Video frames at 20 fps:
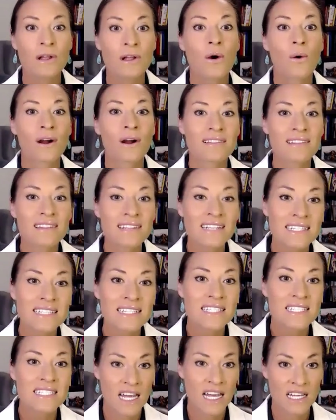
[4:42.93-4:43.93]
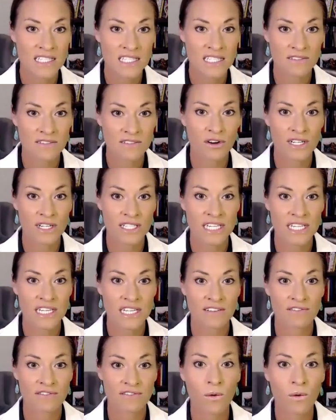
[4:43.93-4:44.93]
or at least test for a
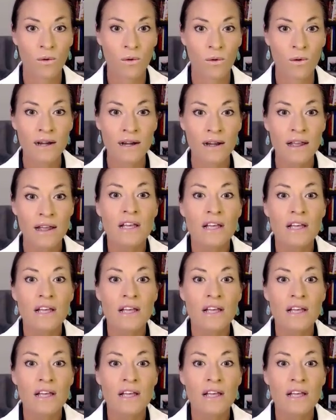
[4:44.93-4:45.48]
T4